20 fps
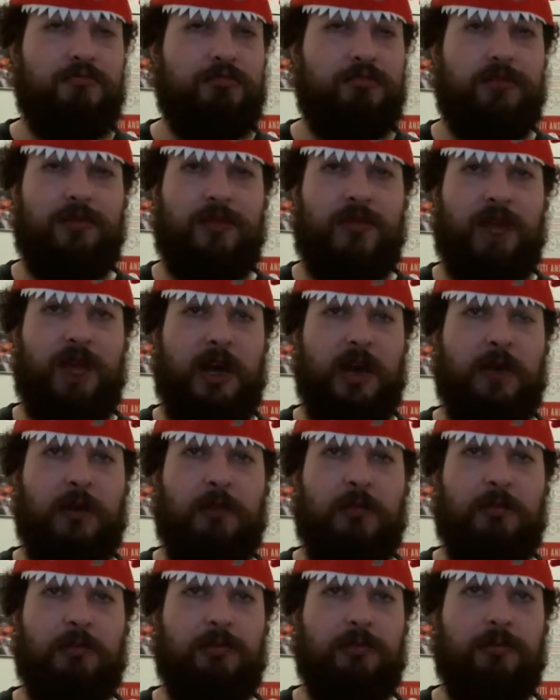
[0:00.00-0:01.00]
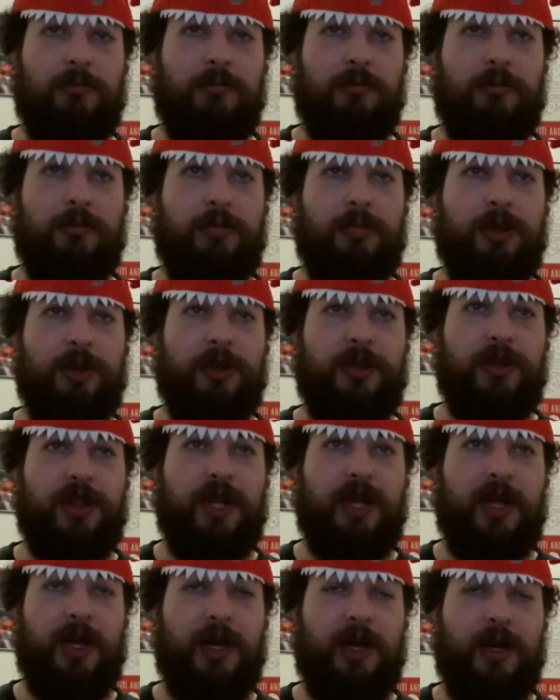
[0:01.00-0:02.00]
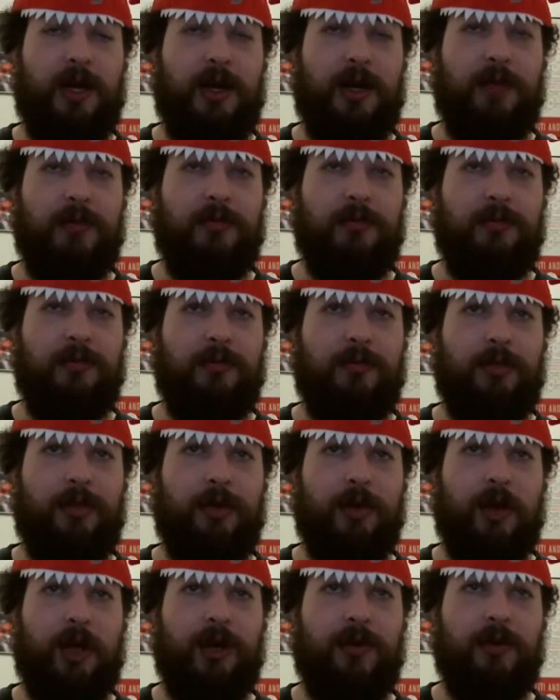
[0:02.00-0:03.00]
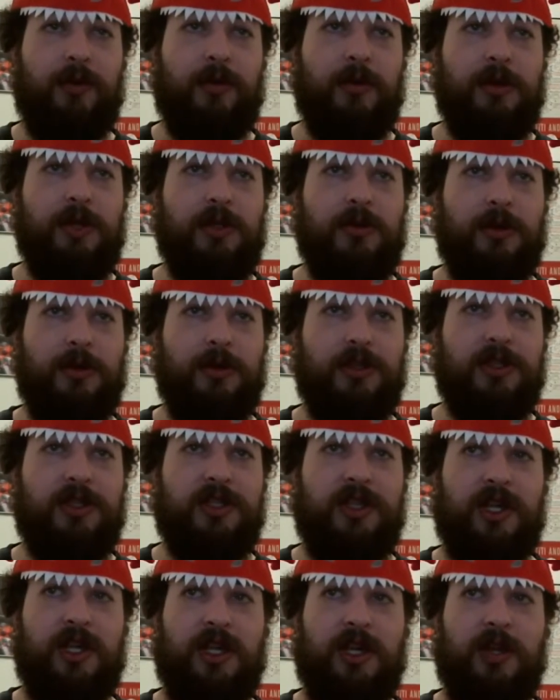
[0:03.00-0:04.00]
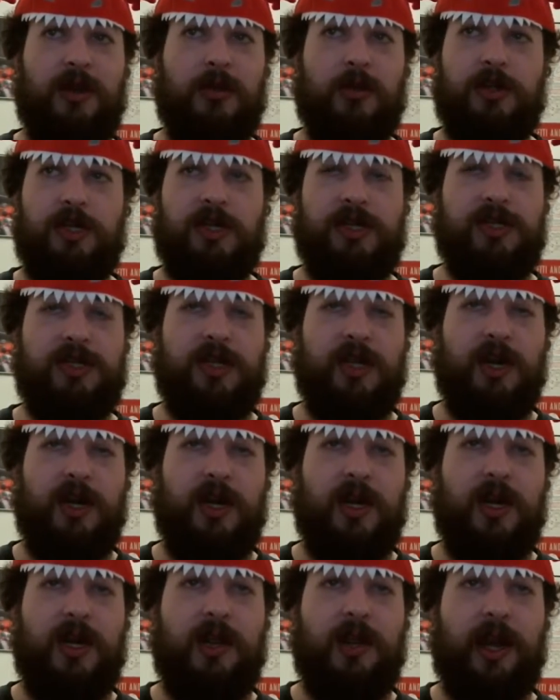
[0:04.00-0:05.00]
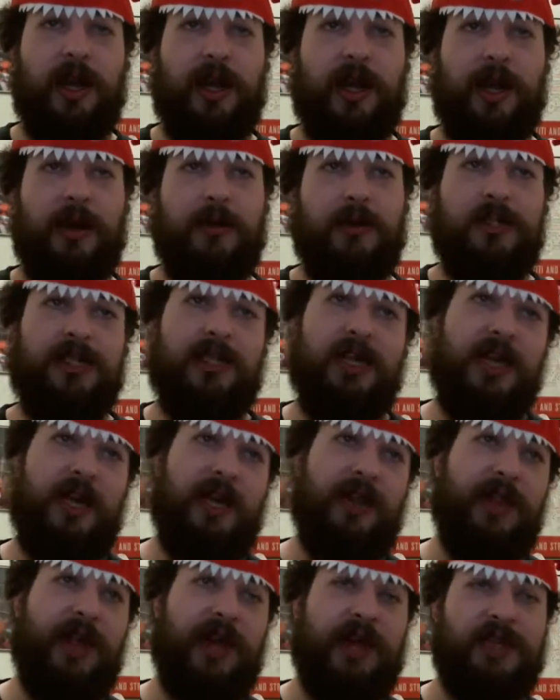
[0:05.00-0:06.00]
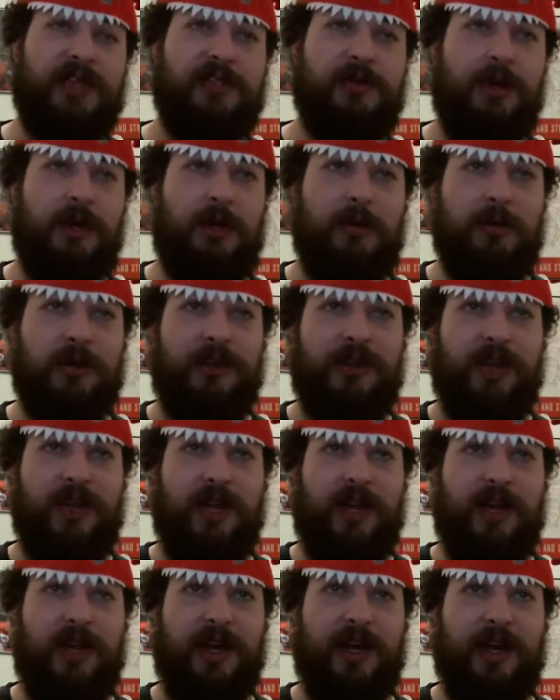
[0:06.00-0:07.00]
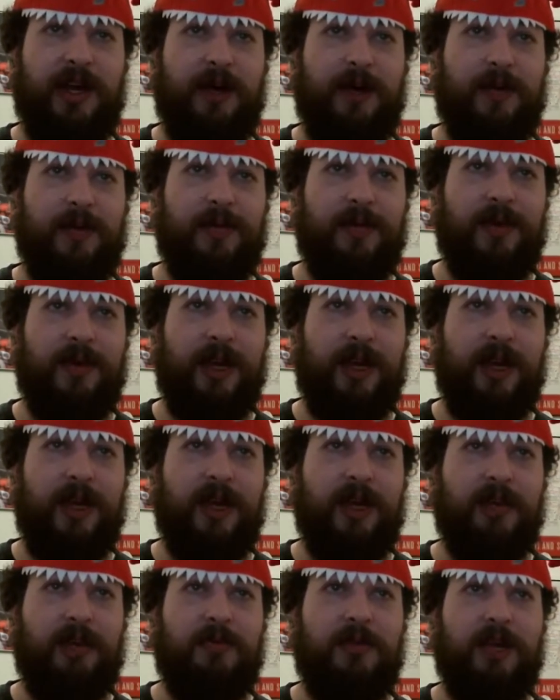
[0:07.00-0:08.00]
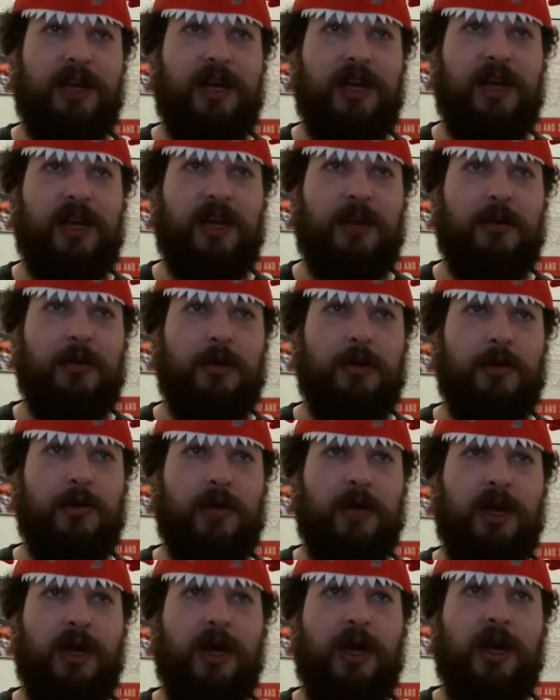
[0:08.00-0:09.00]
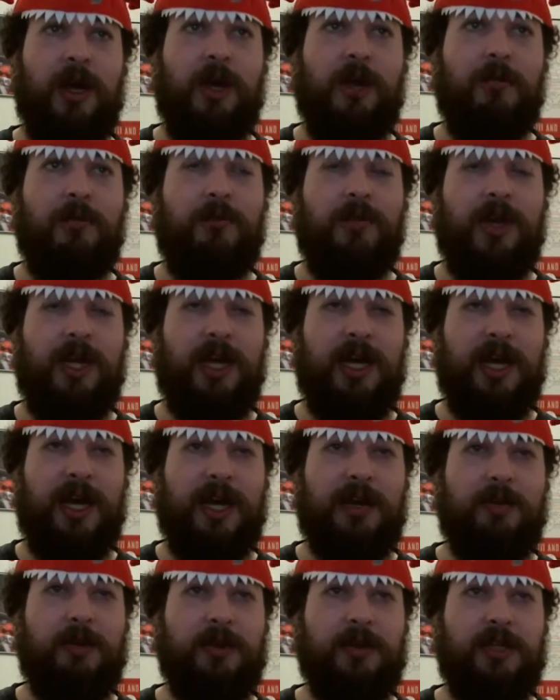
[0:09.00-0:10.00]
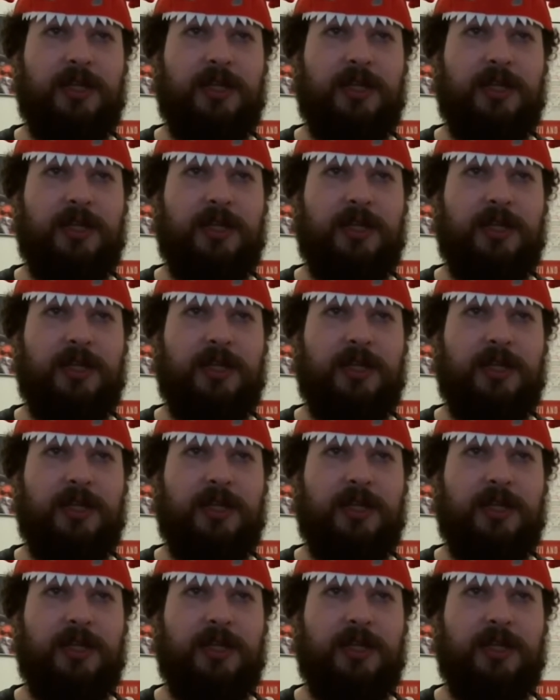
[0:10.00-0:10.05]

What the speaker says: you know, put the put all the resources in, or just like I was saying last week with the community group, being able to